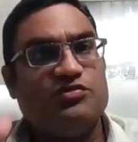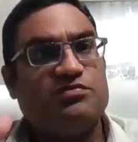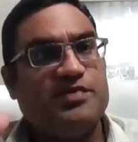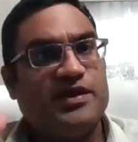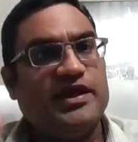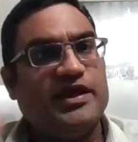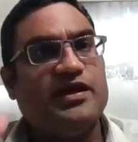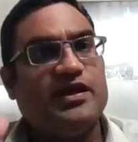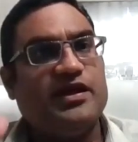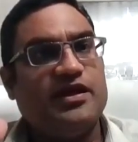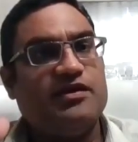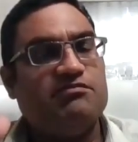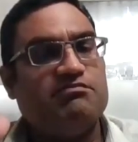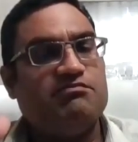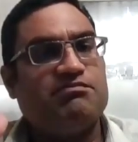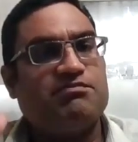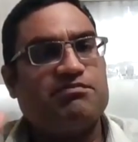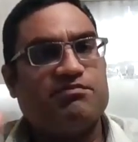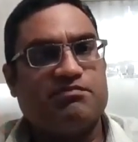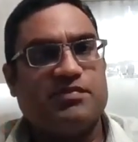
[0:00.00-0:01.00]
to be
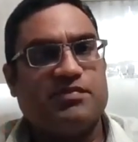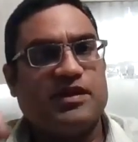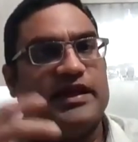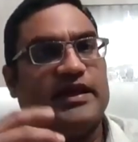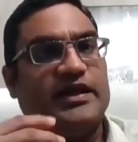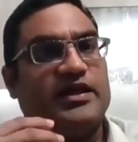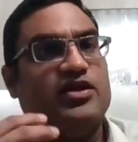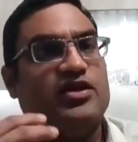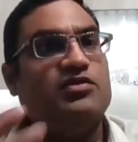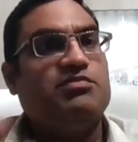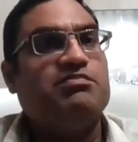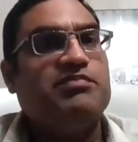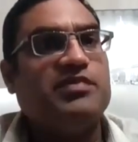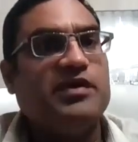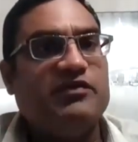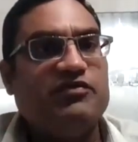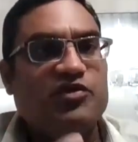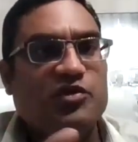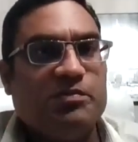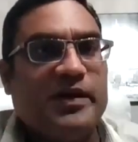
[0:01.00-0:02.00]
in, like
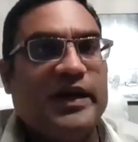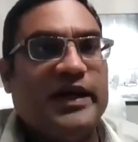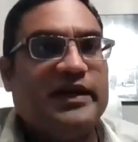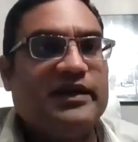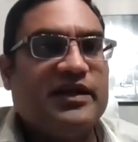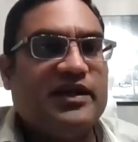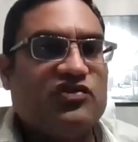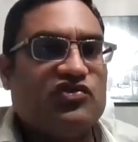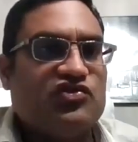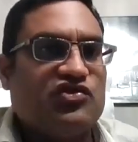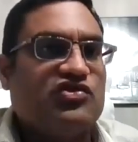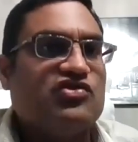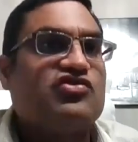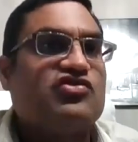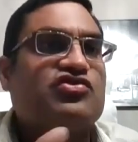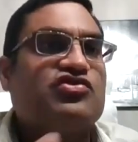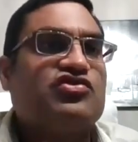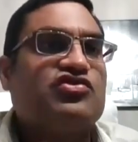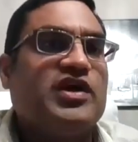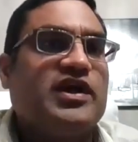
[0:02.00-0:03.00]
if you pay attention,
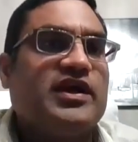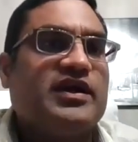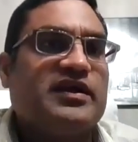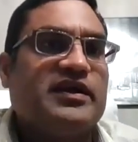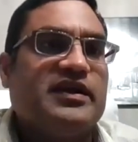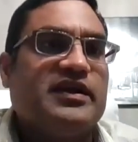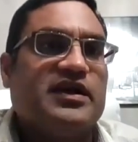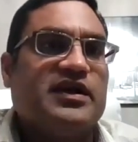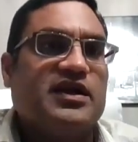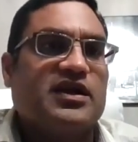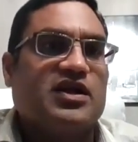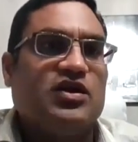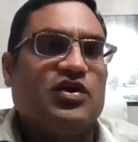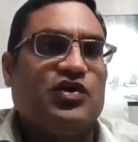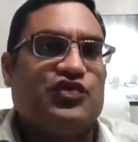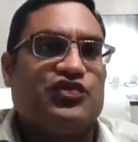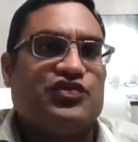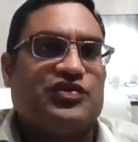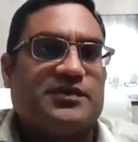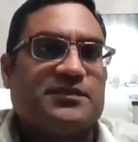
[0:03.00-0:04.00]
sit a little
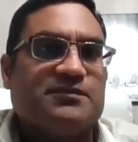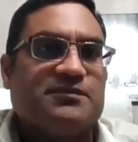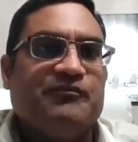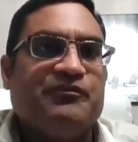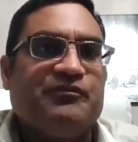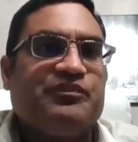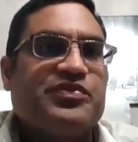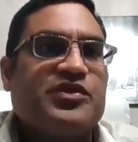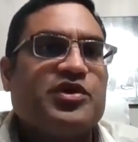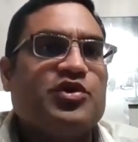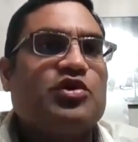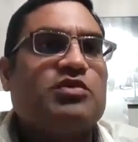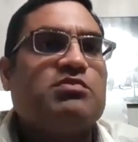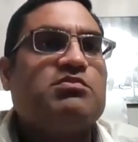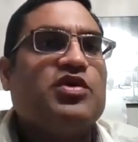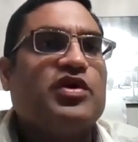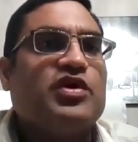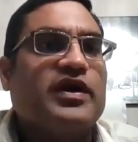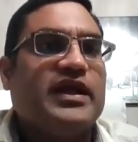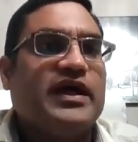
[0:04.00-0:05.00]
closer, you're
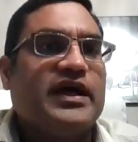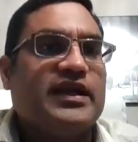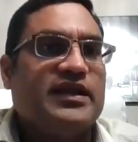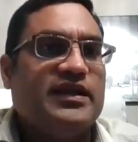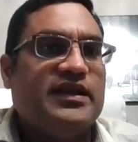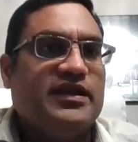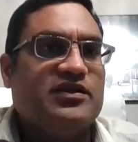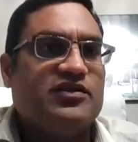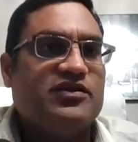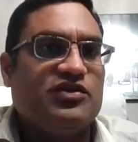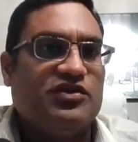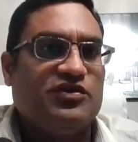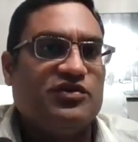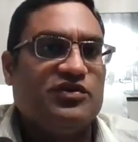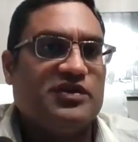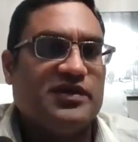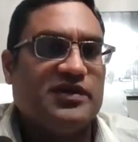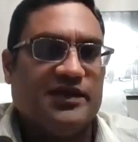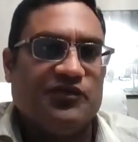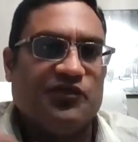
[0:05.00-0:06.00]
more likely to
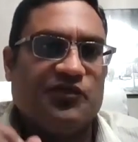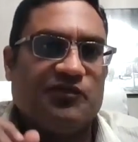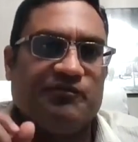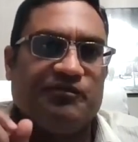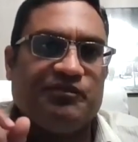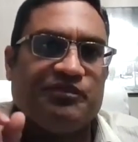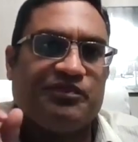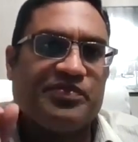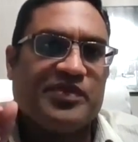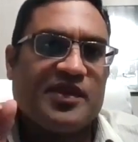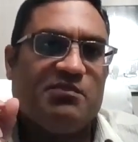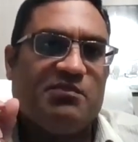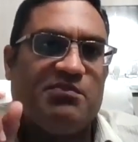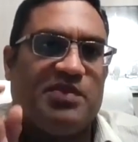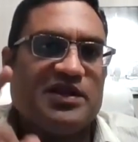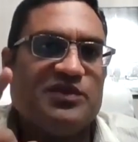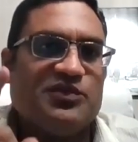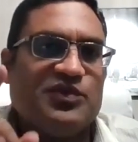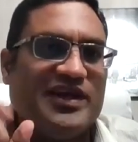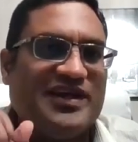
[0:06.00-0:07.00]
do things.
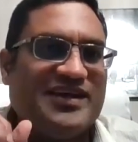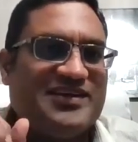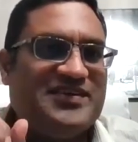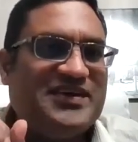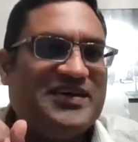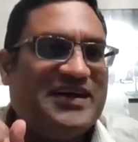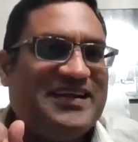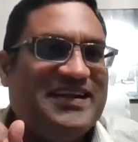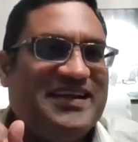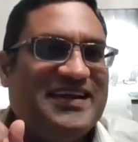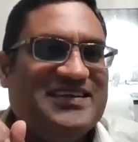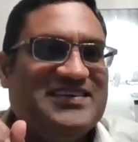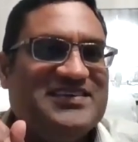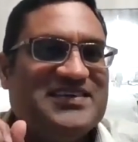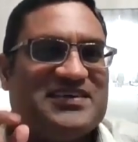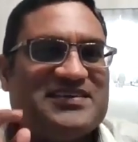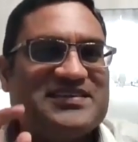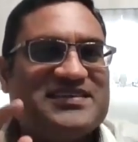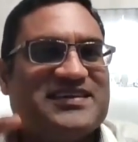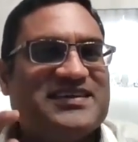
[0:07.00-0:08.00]
By the way, here's a
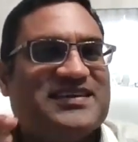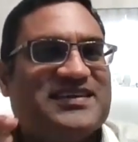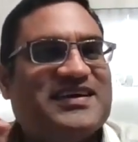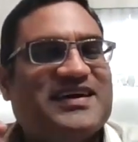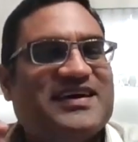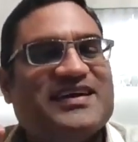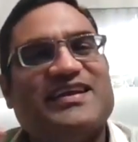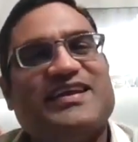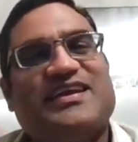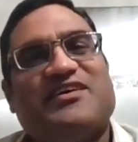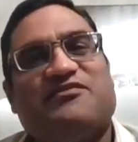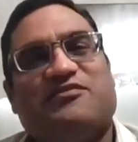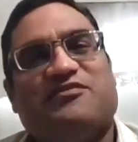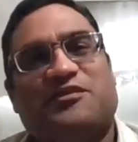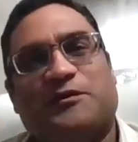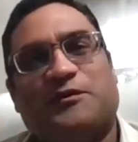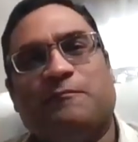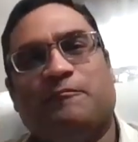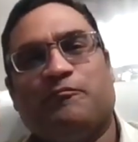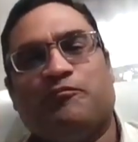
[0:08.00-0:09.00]
ninja skill I'll give
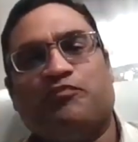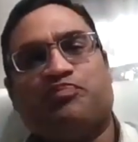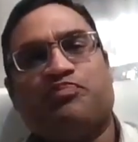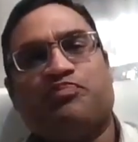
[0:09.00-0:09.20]
you.